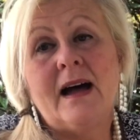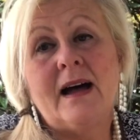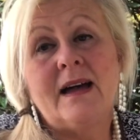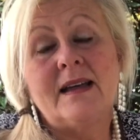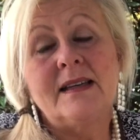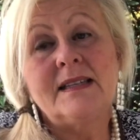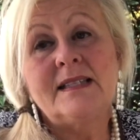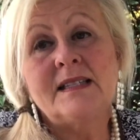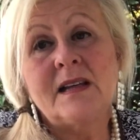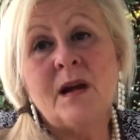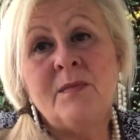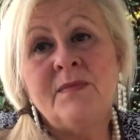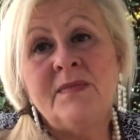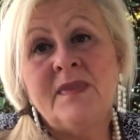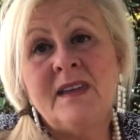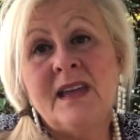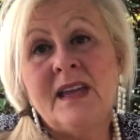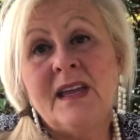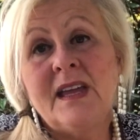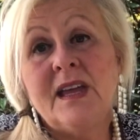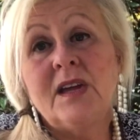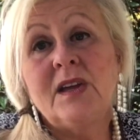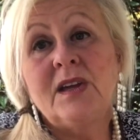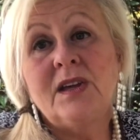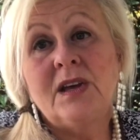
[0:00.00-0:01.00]

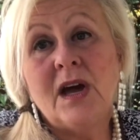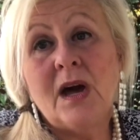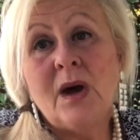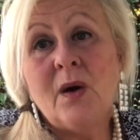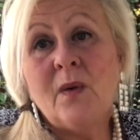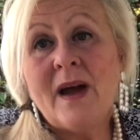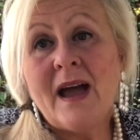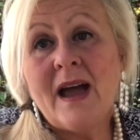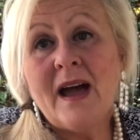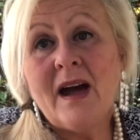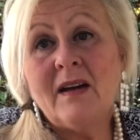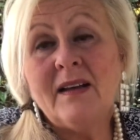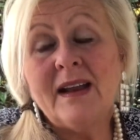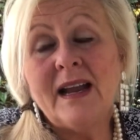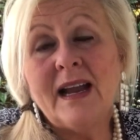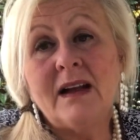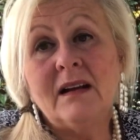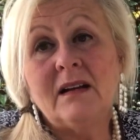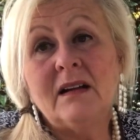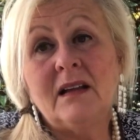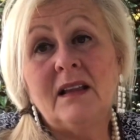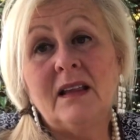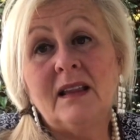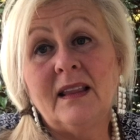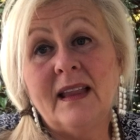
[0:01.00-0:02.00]
something, go out and
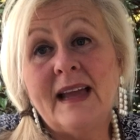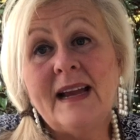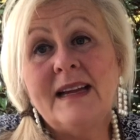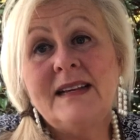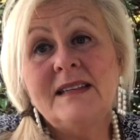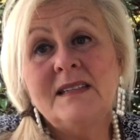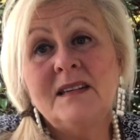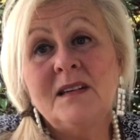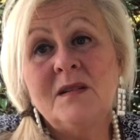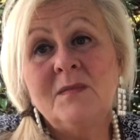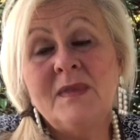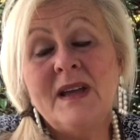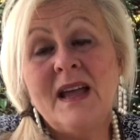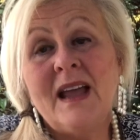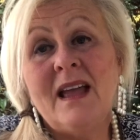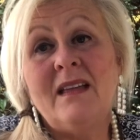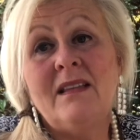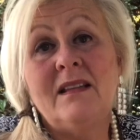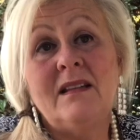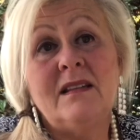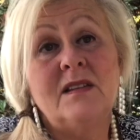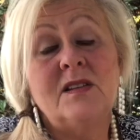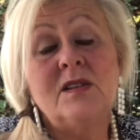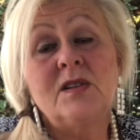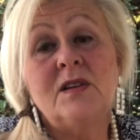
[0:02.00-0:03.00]
collect them,
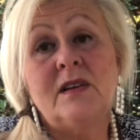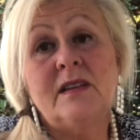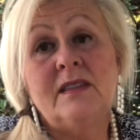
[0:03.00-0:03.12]
and